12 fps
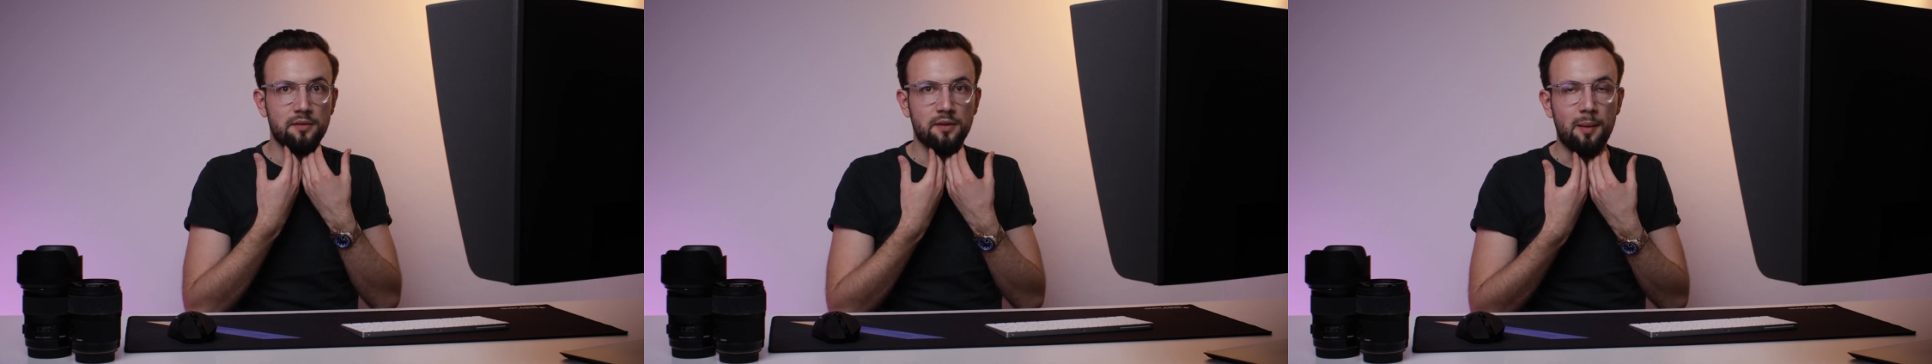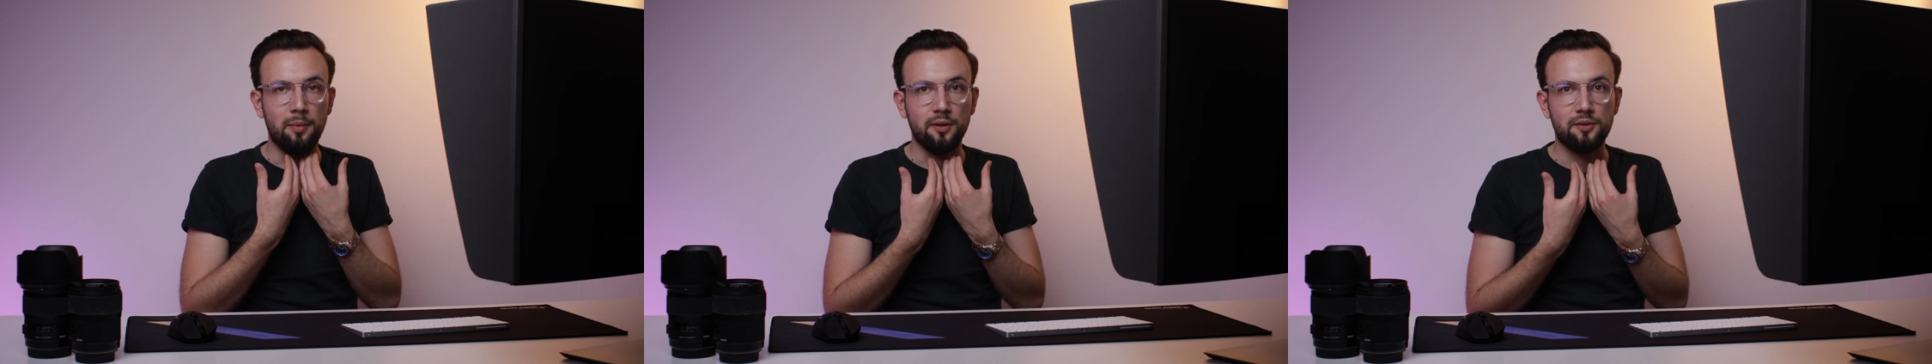
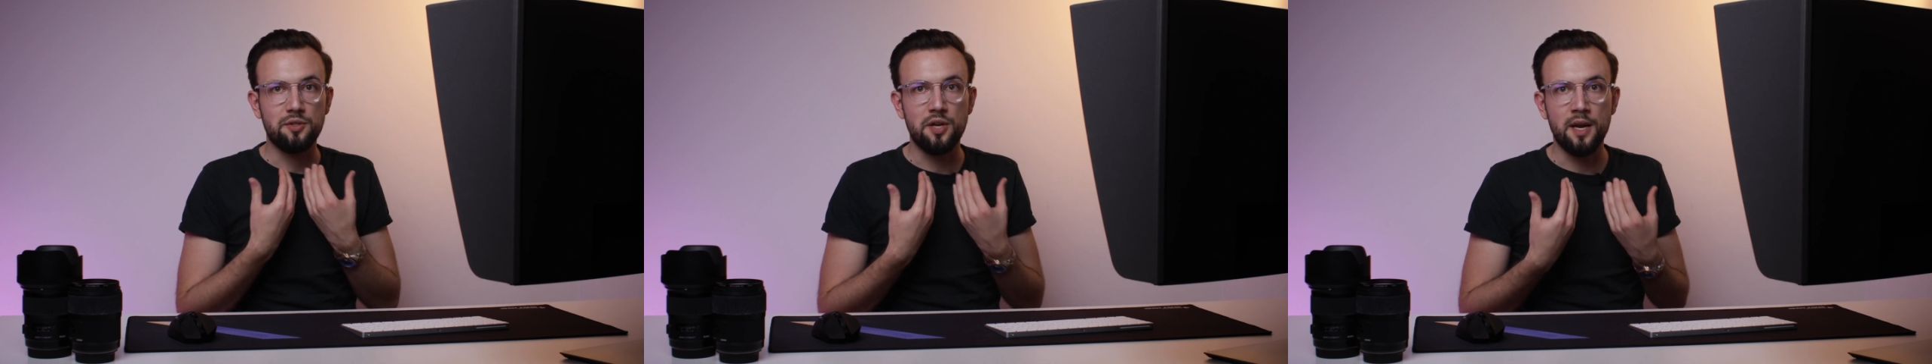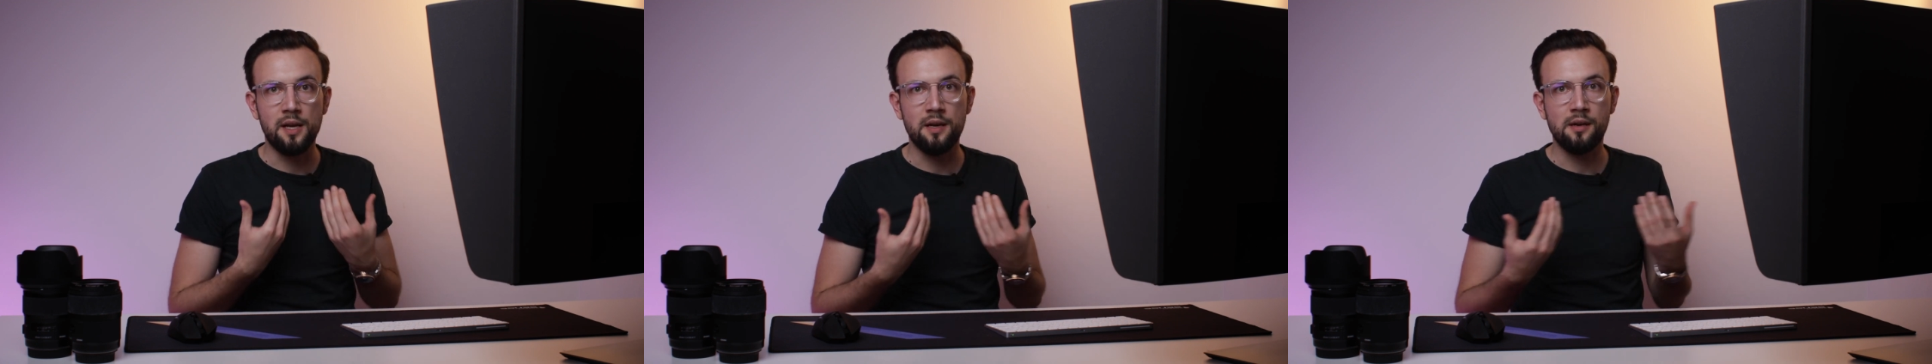double
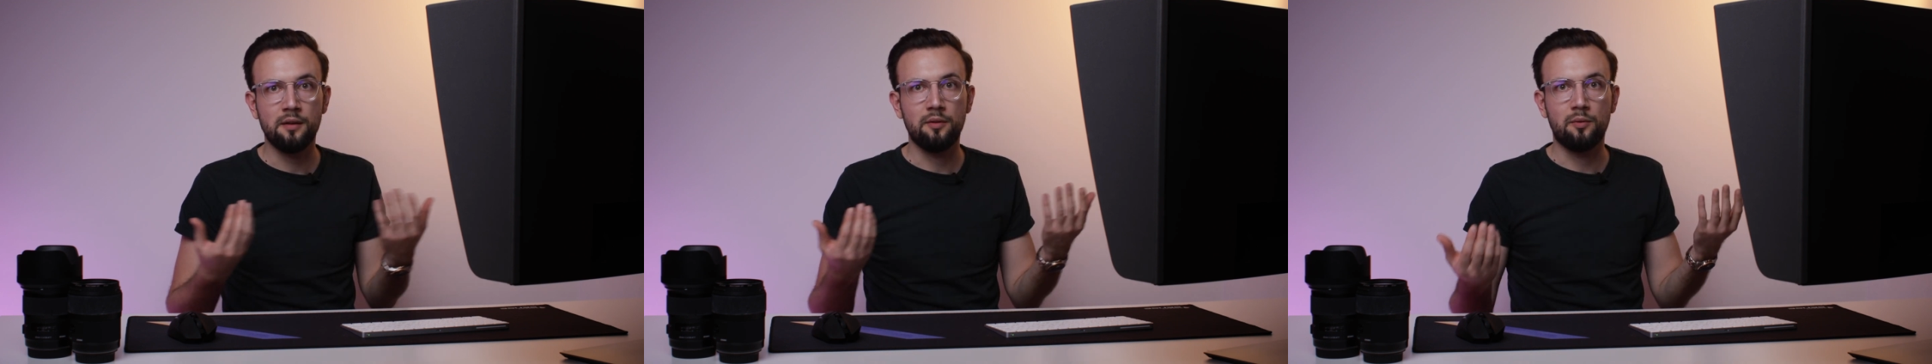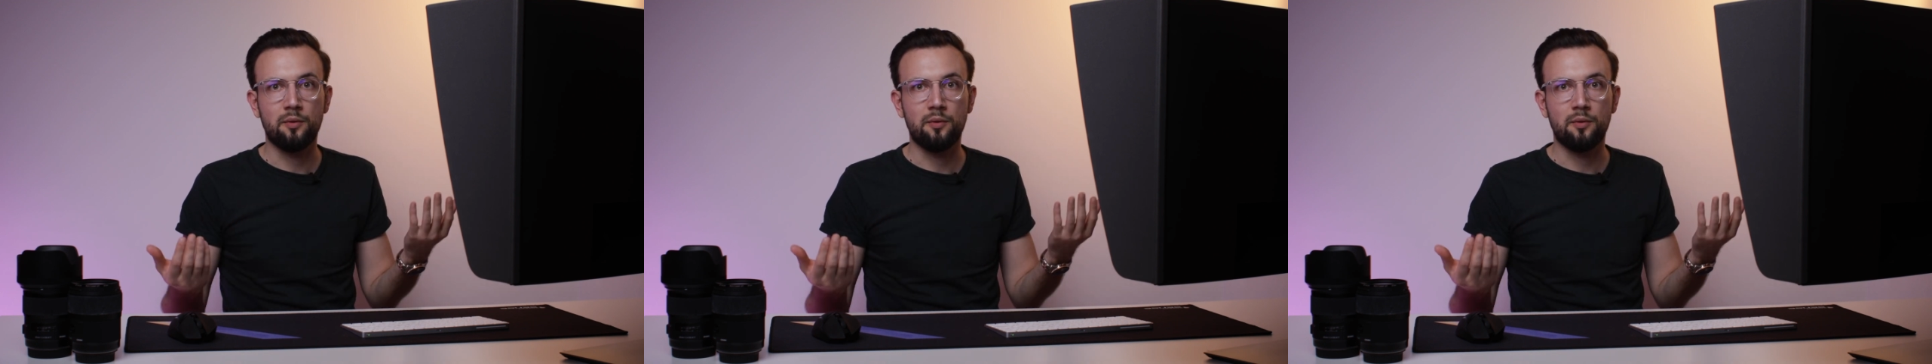chin,